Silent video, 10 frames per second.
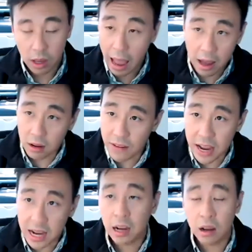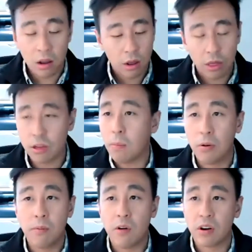elevating,
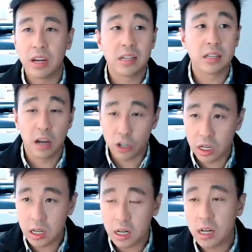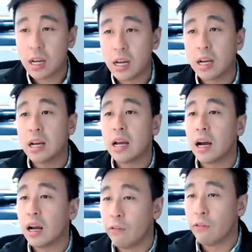thought-provoking discussion
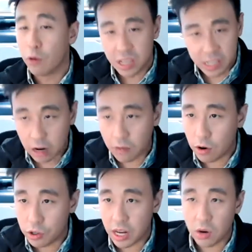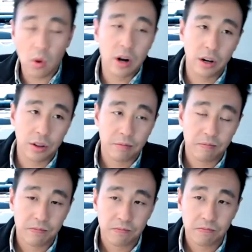for the sake of understanding one another.
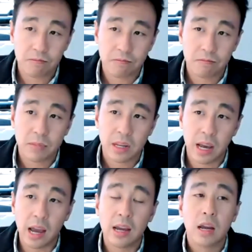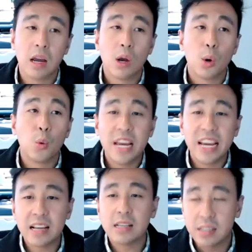Okay, we
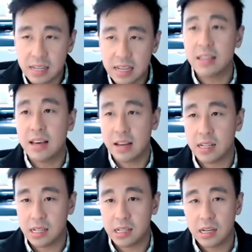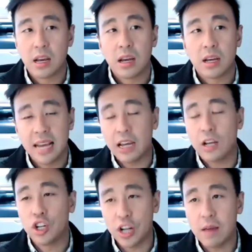can see this take
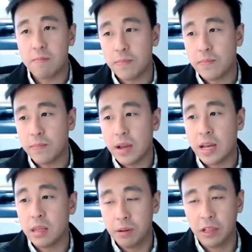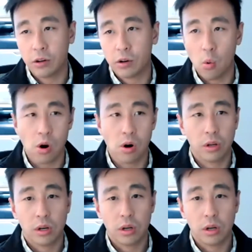shape in the political world,